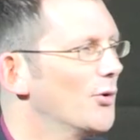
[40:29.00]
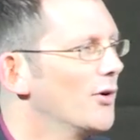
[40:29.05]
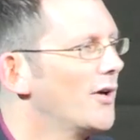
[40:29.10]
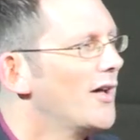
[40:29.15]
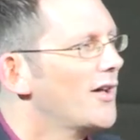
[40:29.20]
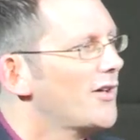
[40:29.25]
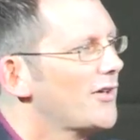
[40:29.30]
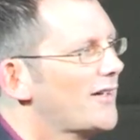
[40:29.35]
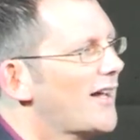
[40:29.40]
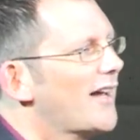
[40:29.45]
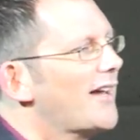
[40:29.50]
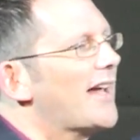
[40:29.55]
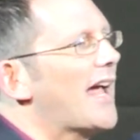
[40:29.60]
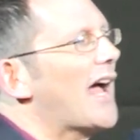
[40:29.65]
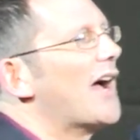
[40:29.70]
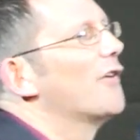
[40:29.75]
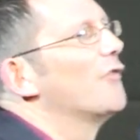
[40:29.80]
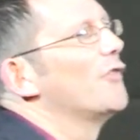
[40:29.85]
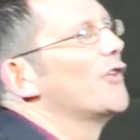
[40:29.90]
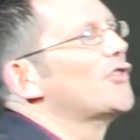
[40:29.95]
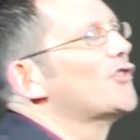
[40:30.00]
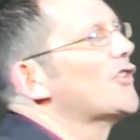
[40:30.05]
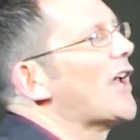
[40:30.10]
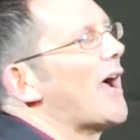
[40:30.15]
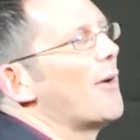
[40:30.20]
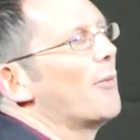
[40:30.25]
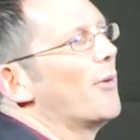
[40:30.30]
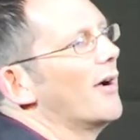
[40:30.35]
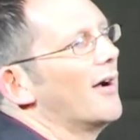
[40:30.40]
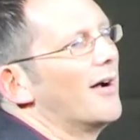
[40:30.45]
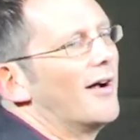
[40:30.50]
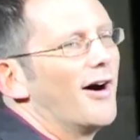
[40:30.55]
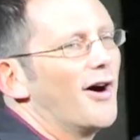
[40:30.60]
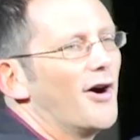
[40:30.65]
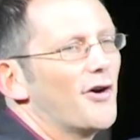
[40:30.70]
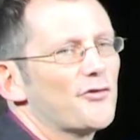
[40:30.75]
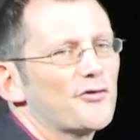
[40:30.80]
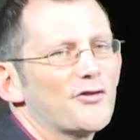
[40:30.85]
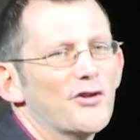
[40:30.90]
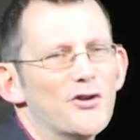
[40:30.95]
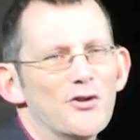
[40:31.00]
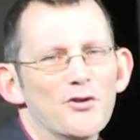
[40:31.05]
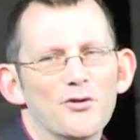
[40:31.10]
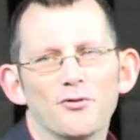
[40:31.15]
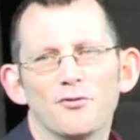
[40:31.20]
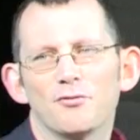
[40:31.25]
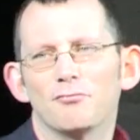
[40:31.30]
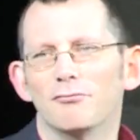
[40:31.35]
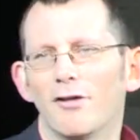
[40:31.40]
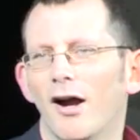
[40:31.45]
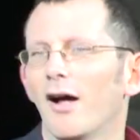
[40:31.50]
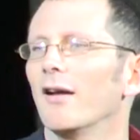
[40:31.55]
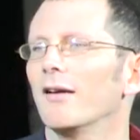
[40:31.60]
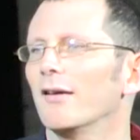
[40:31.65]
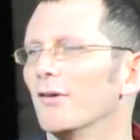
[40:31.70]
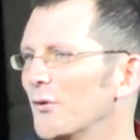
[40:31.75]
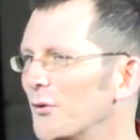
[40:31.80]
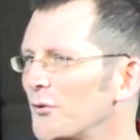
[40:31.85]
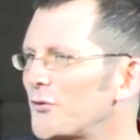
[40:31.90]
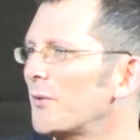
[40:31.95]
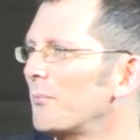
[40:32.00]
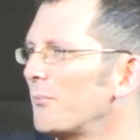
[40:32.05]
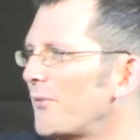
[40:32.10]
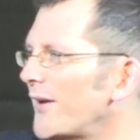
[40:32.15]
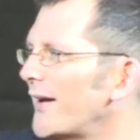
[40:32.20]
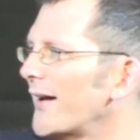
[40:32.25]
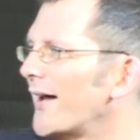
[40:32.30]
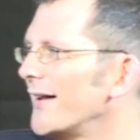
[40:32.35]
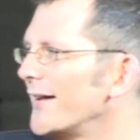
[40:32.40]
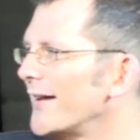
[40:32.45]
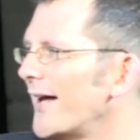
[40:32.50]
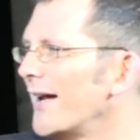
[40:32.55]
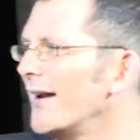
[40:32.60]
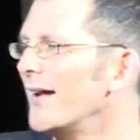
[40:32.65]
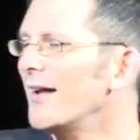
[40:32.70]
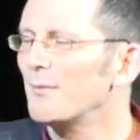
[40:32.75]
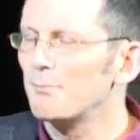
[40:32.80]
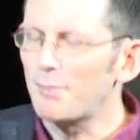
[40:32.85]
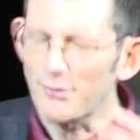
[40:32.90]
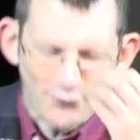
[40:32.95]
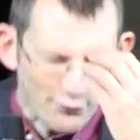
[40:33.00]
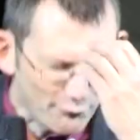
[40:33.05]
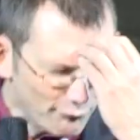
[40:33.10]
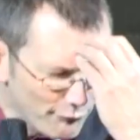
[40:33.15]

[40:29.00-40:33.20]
or getting out of the shower after you've run or something like that, but